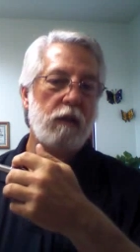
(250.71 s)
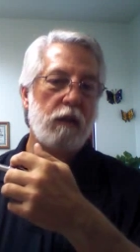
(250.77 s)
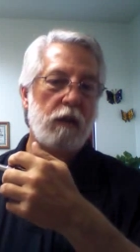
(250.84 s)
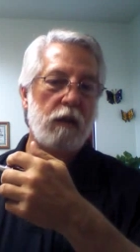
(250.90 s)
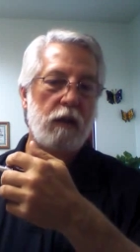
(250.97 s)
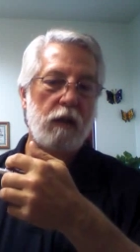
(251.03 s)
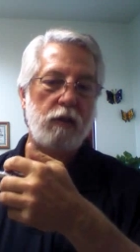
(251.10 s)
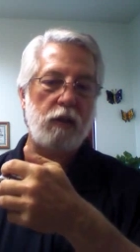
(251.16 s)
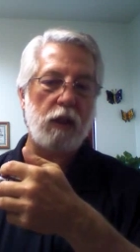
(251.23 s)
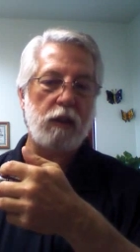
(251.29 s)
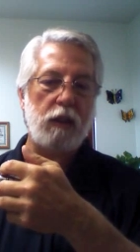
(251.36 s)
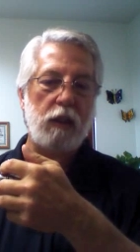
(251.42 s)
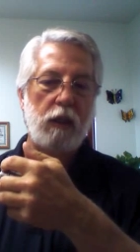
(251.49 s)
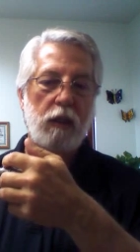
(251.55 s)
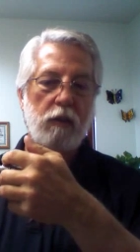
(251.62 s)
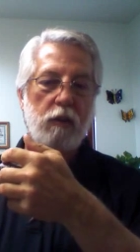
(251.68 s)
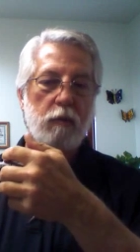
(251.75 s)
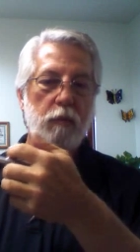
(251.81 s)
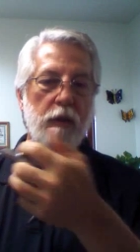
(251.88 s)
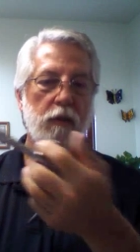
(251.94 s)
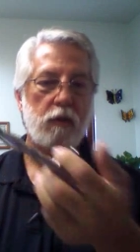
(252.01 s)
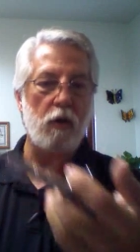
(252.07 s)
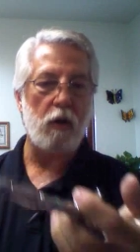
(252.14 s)
uh, adjusting
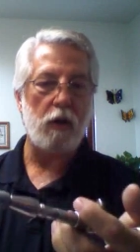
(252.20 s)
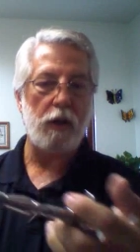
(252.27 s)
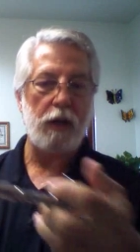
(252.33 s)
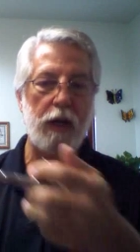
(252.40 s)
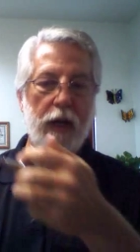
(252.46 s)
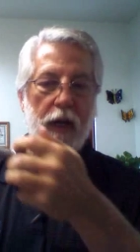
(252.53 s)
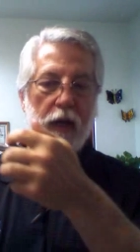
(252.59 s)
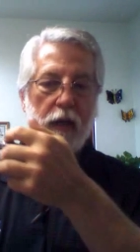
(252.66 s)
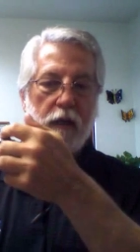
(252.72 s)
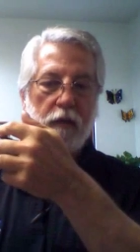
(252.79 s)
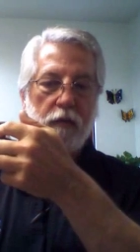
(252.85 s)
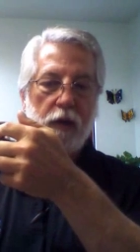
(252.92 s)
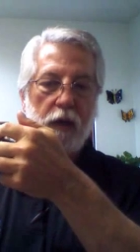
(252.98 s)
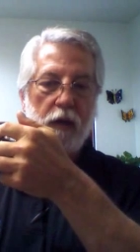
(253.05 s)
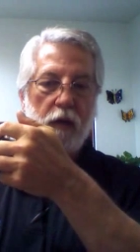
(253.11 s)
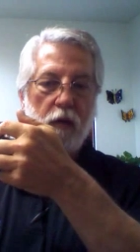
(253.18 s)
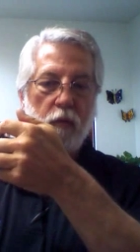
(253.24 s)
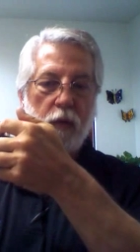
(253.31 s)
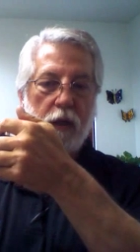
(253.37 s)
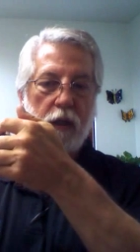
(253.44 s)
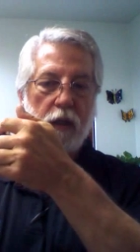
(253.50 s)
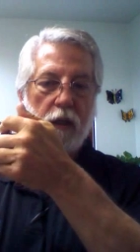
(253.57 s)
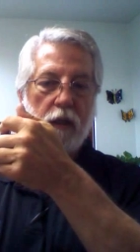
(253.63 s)
instrument is called an activator, and
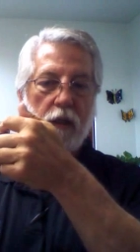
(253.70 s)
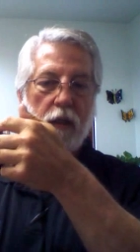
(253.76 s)
we can